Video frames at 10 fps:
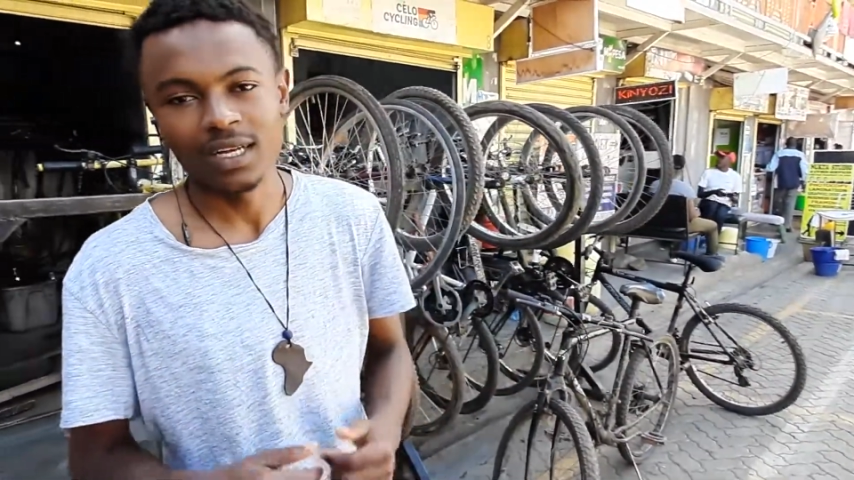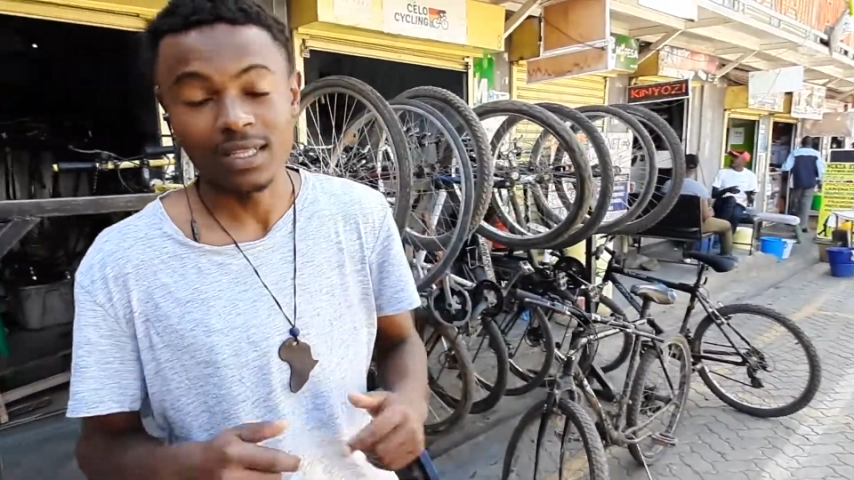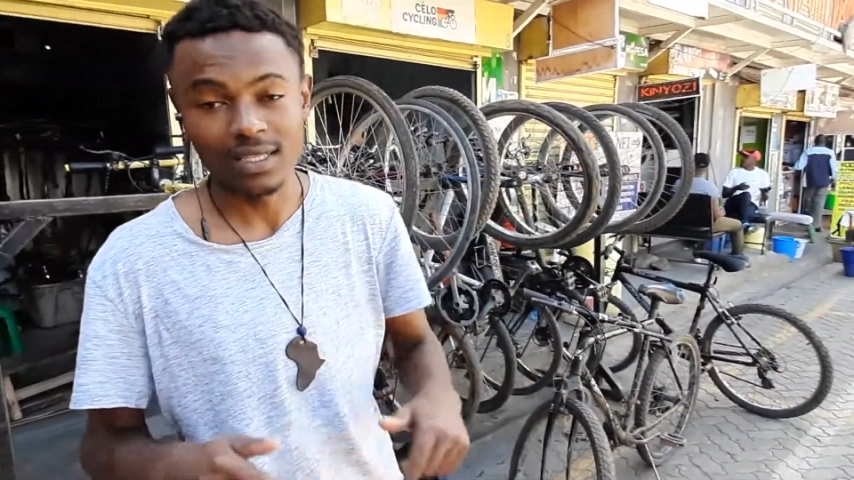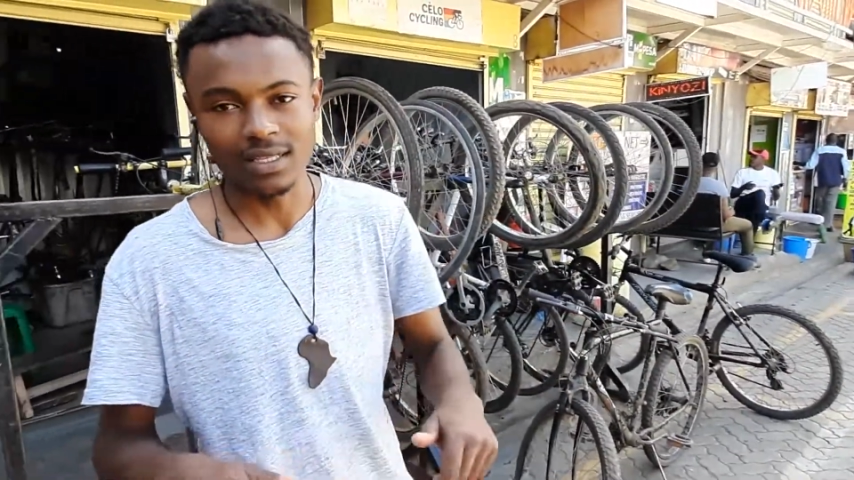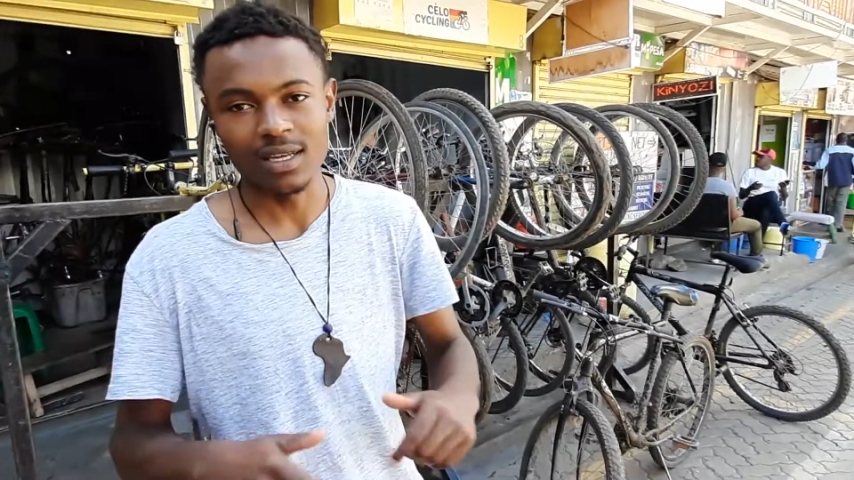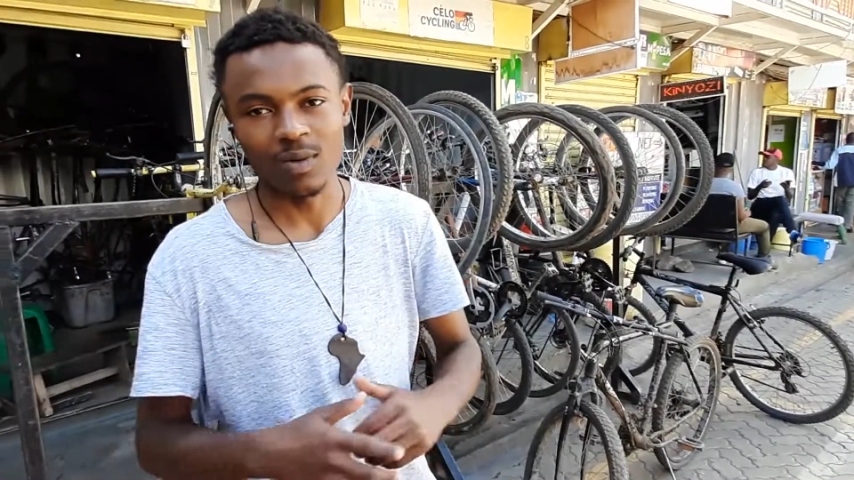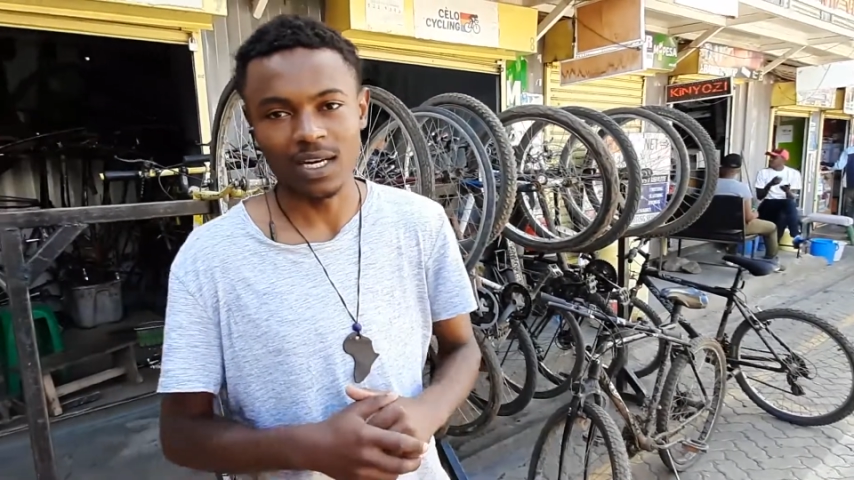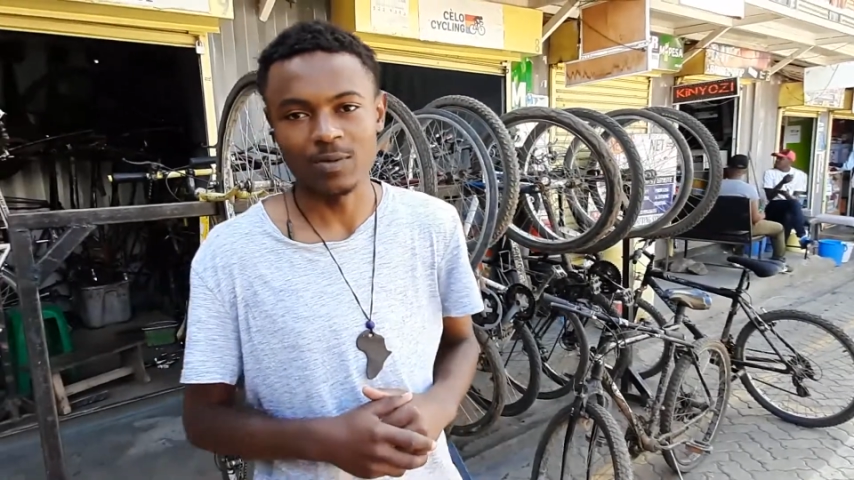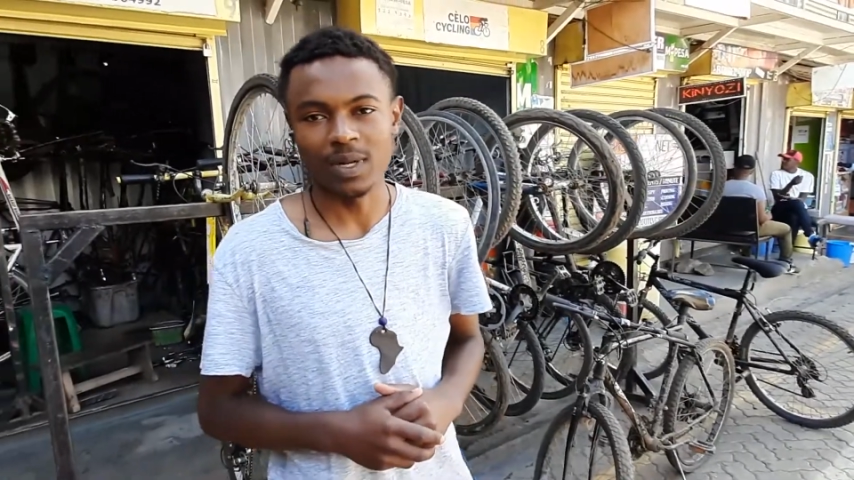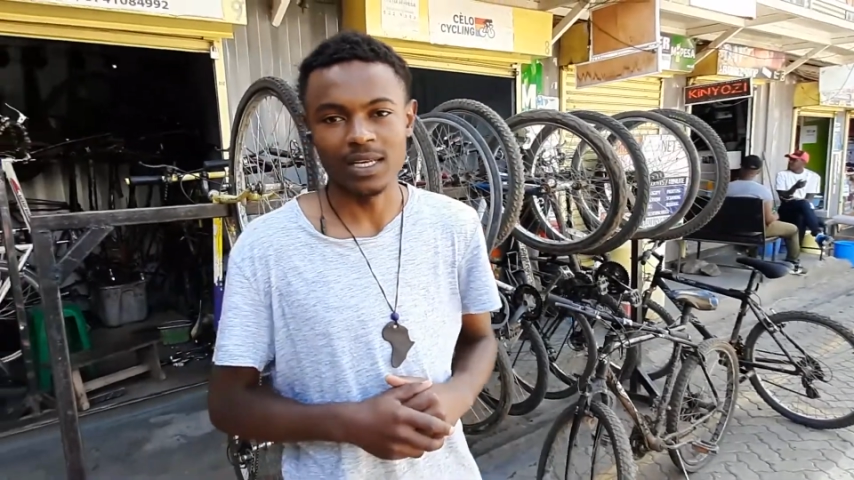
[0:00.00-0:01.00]
this is the
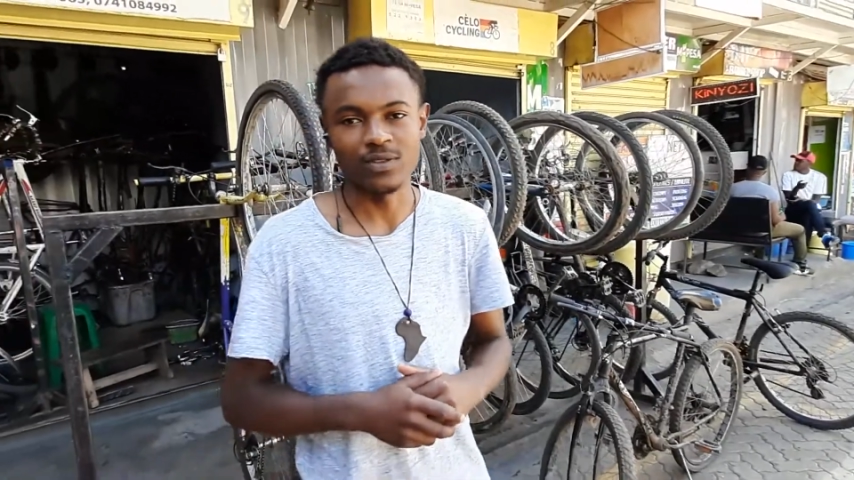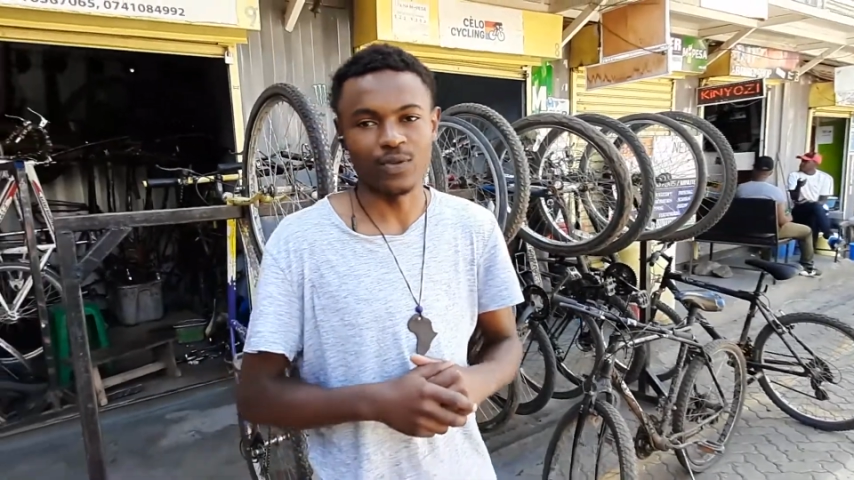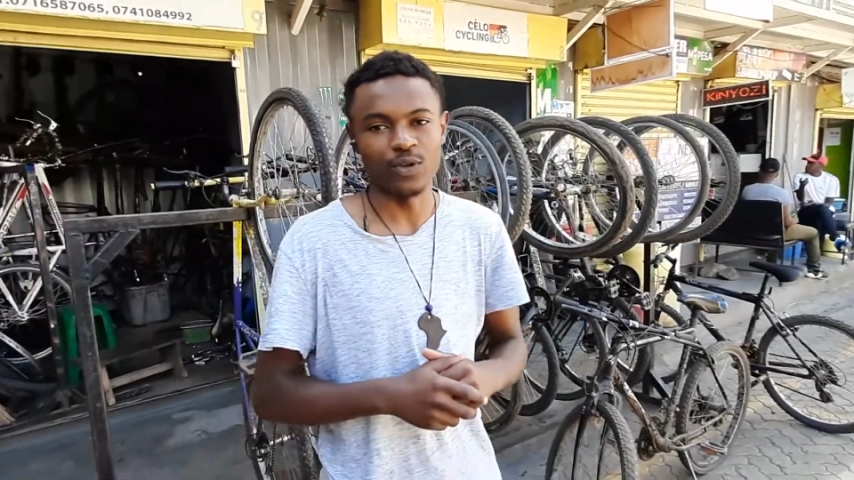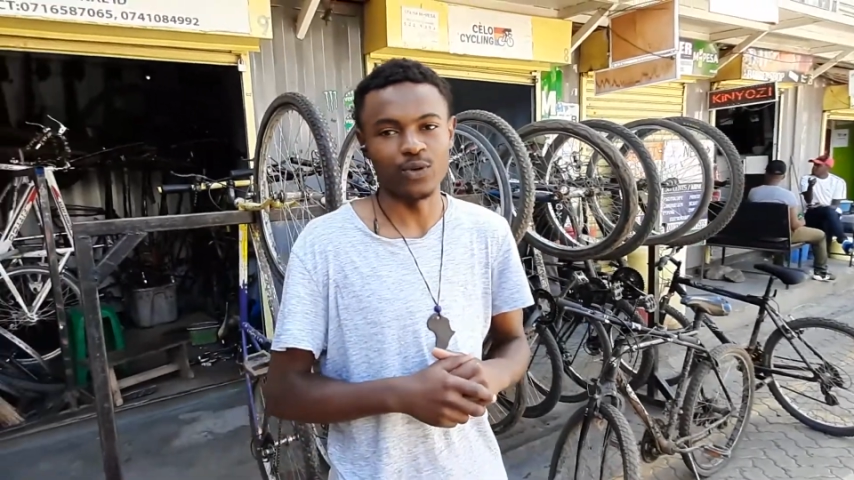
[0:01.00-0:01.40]
right place for